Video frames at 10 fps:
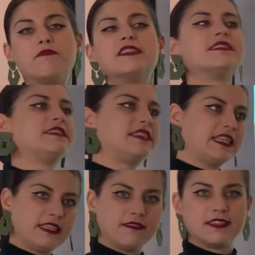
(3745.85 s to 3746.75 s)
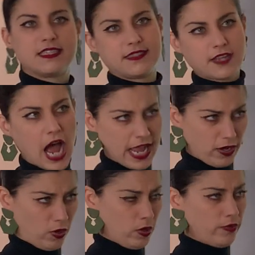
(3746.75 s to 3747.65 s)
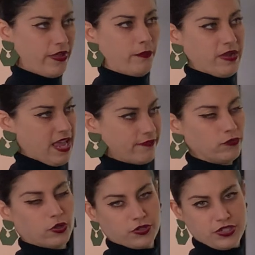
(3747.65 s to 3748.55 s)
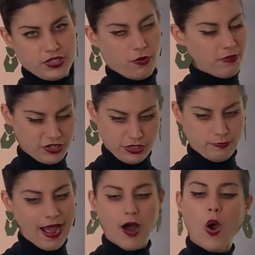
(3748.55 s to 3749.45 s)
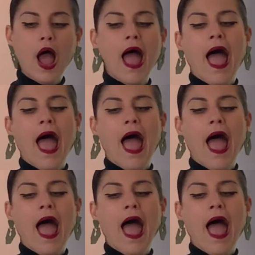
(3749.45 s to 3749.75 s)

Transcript: Byzantine style that we have learned so much about.